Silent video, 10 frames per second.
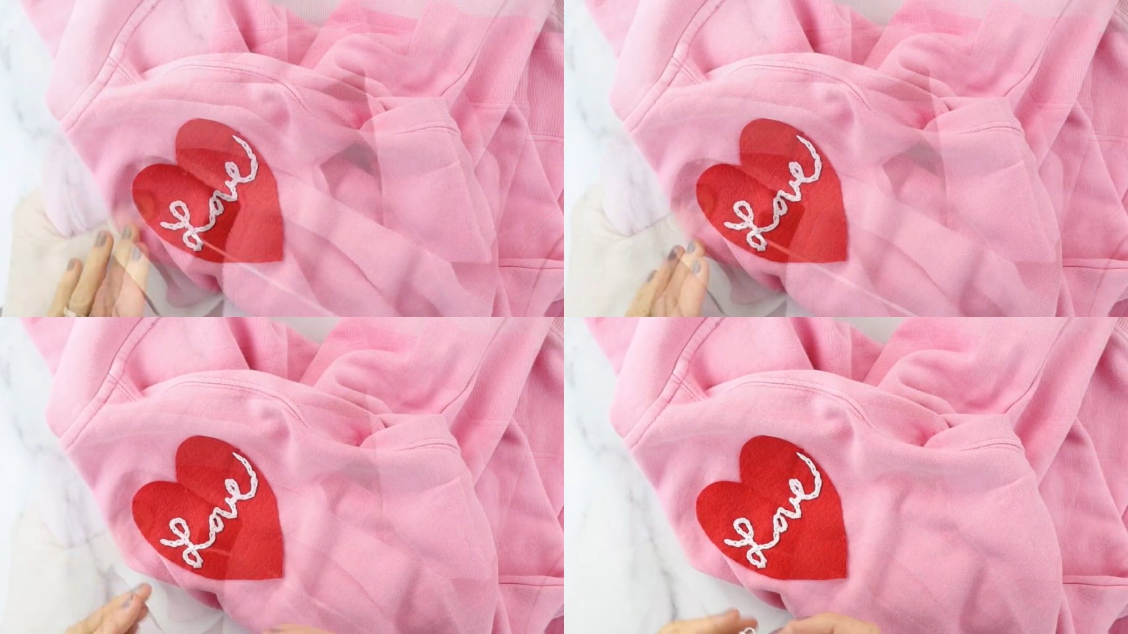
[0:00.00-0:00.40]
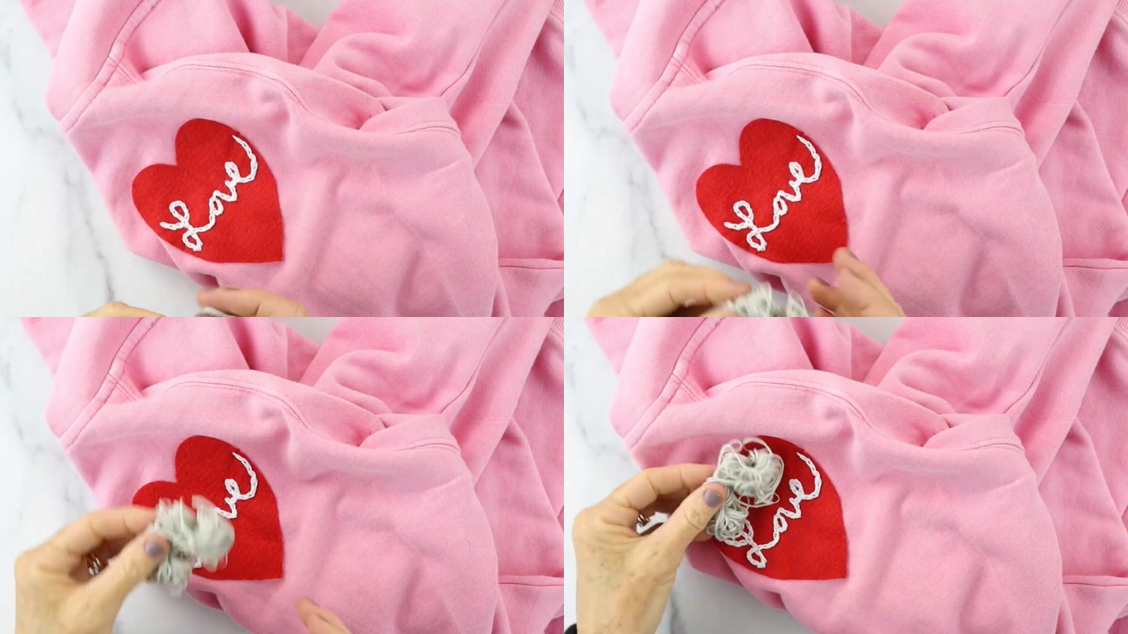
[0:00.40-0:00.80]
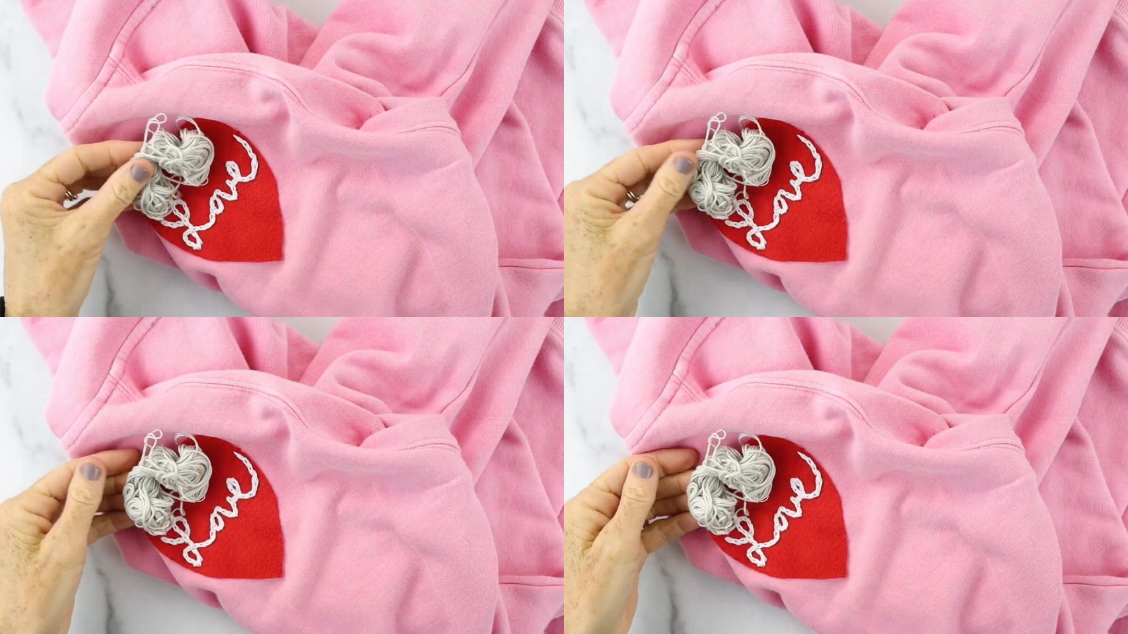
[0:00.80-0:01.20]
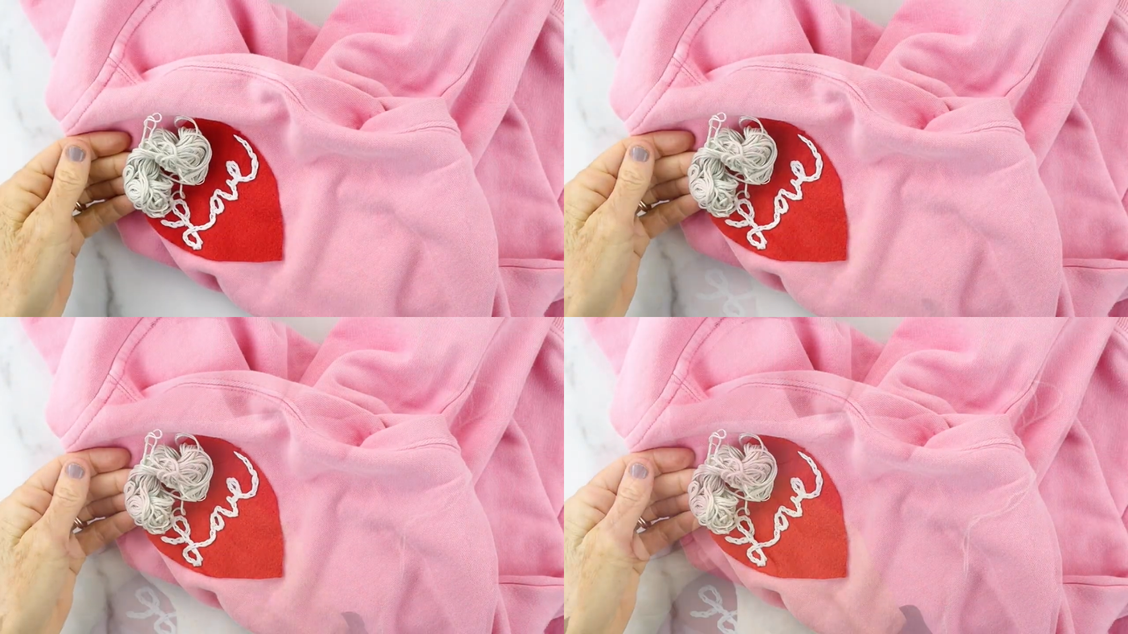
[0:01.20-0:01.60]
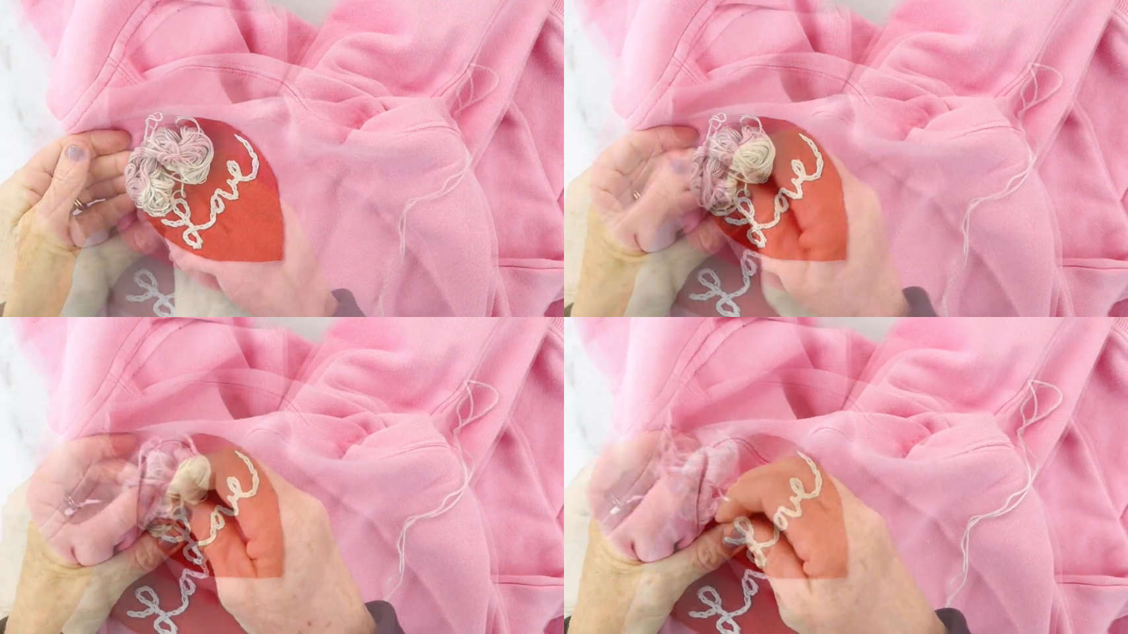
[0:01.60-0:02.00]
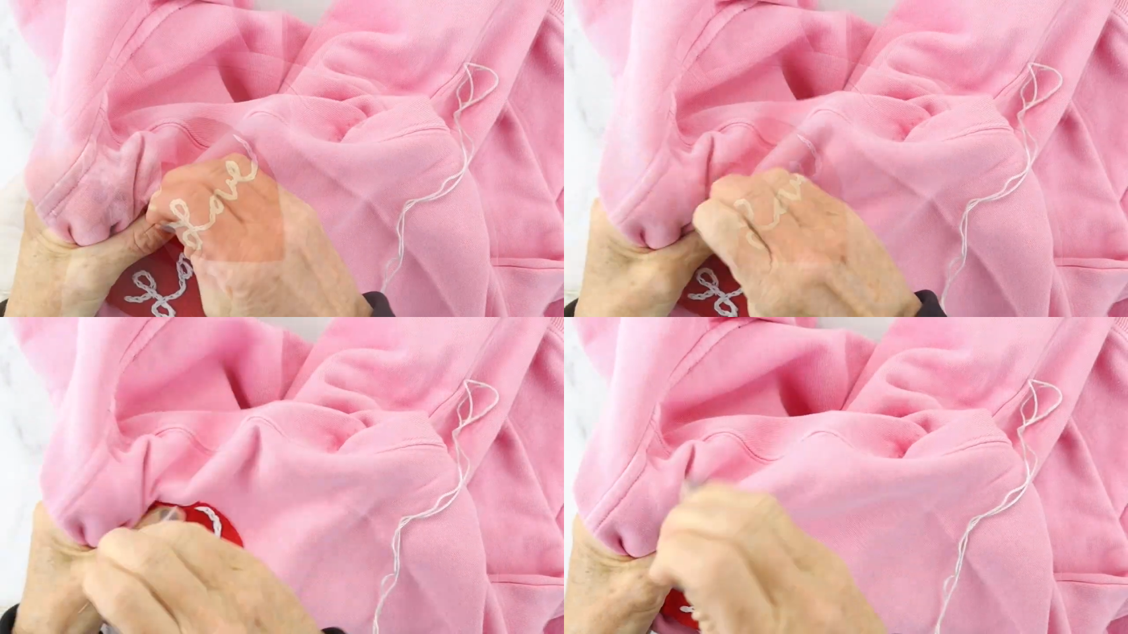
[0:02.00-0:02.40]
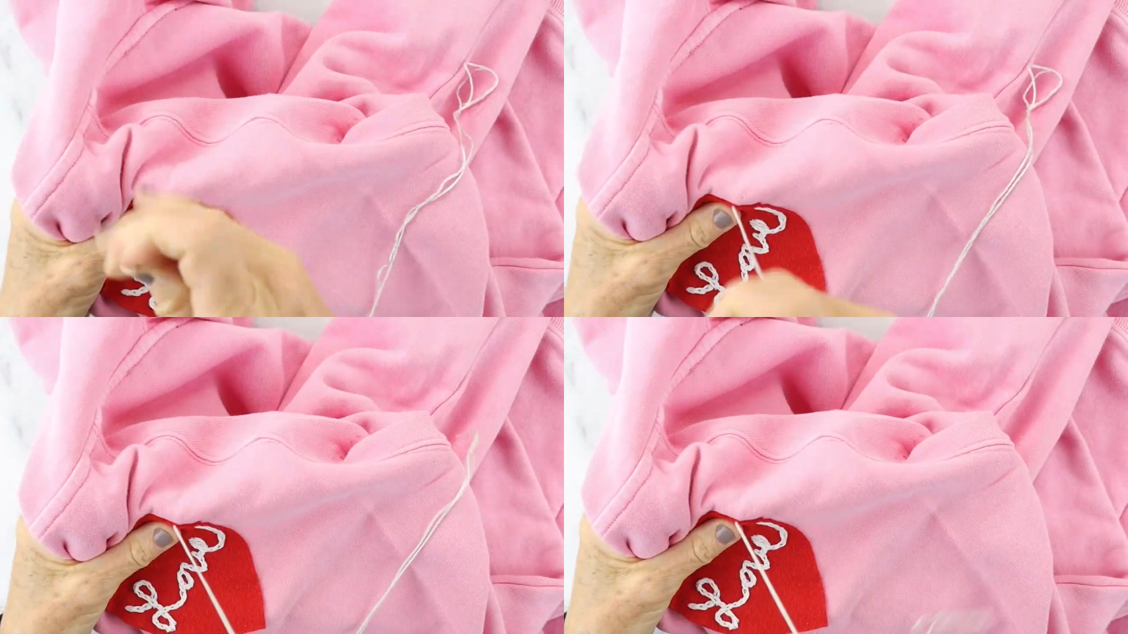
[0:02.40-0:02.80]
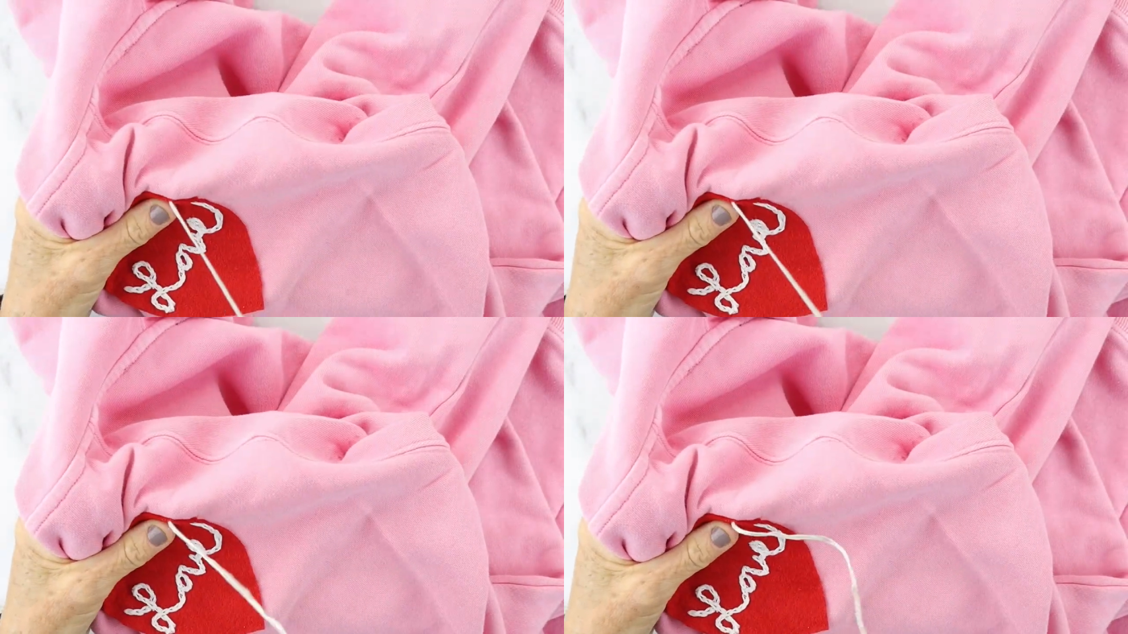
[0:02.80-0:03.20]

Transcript: Nobody's mouth can be seen.